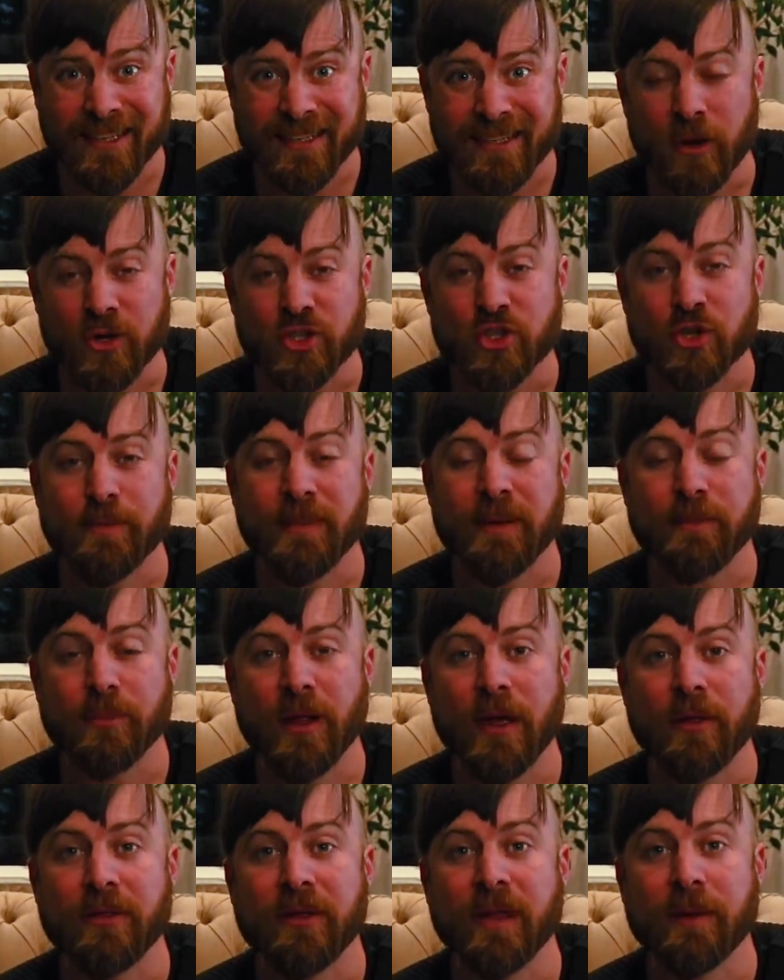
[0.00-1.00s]
it. I want to show people
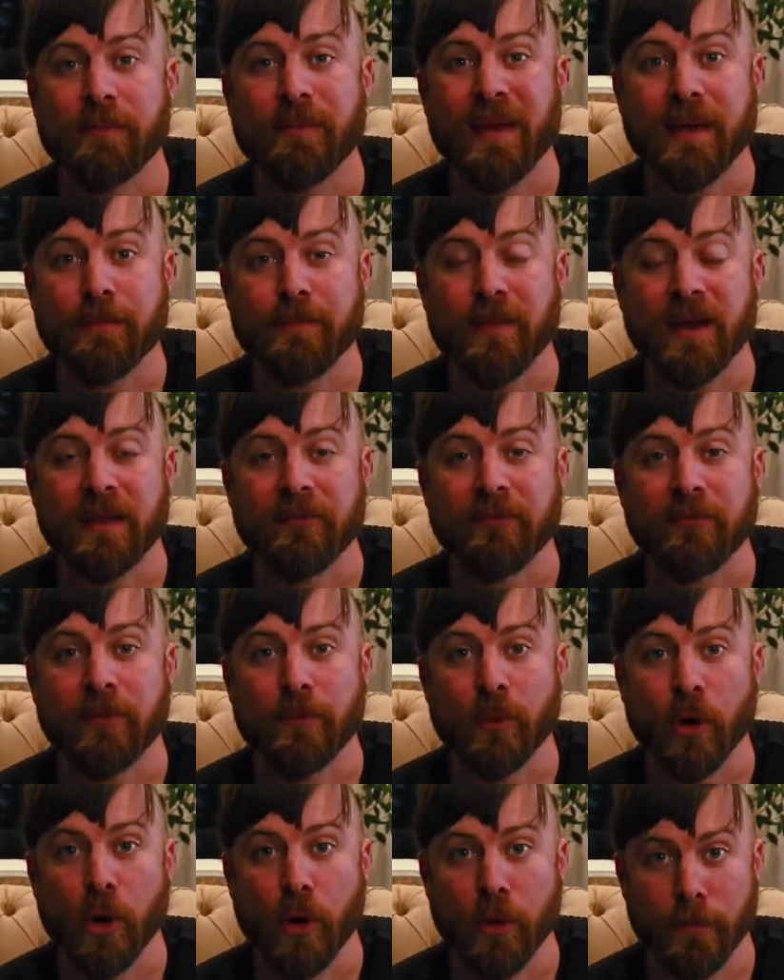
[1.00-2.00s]
how they can make money
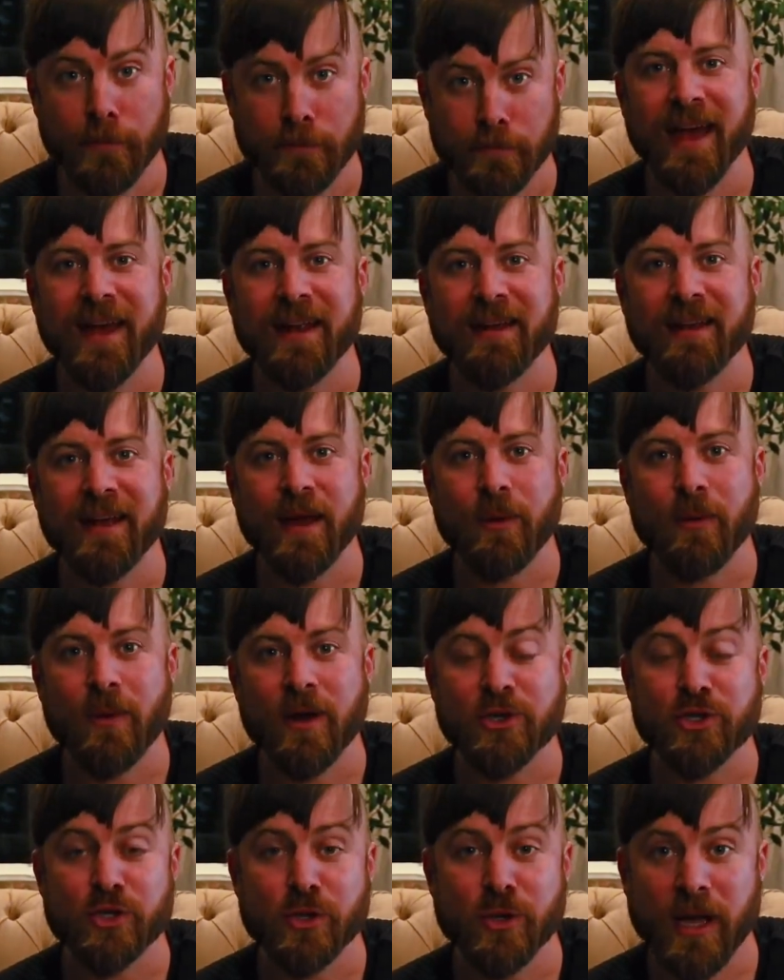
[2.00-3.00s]
from home, and I
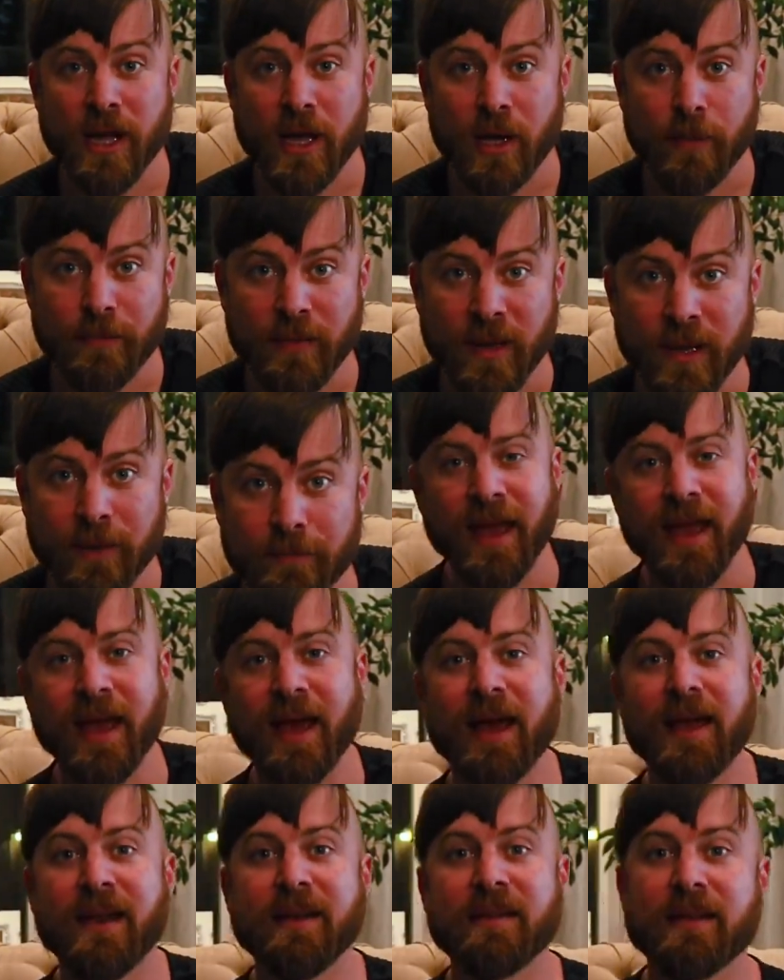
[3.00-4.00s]
want you to help me.
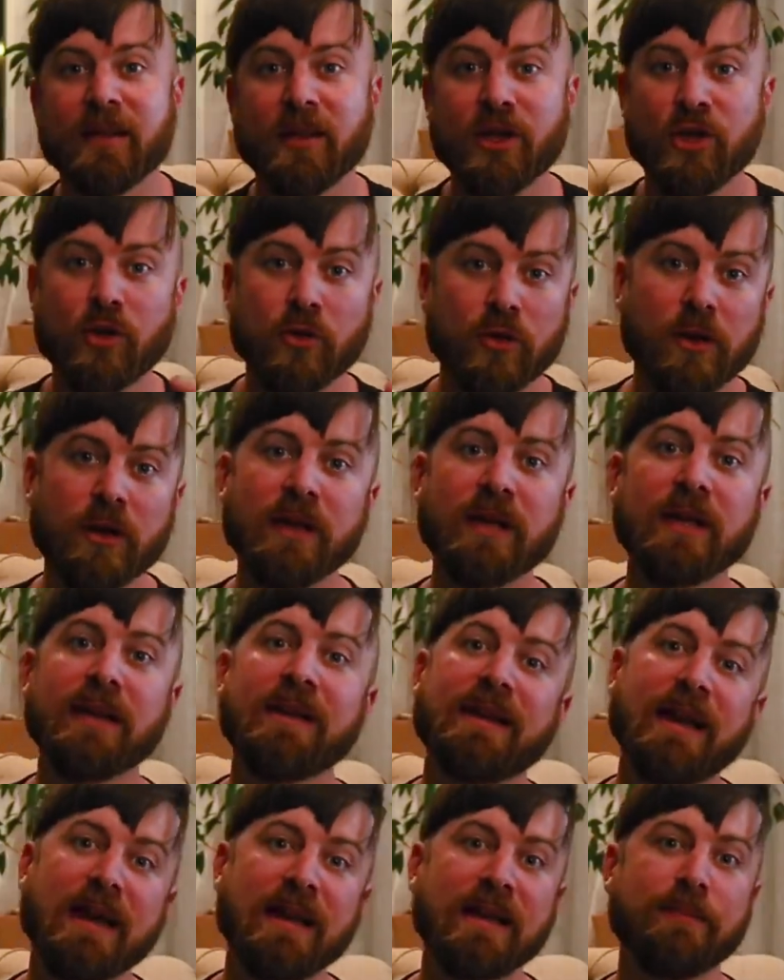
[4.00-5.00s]
And you're going to get
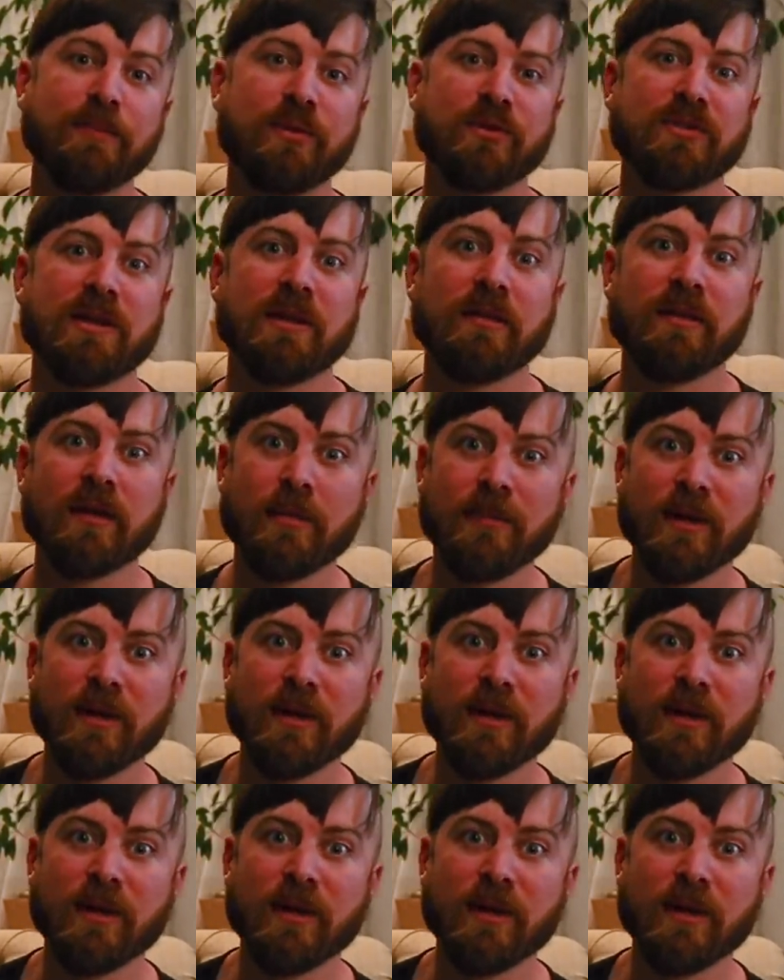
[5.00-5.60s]
90% of the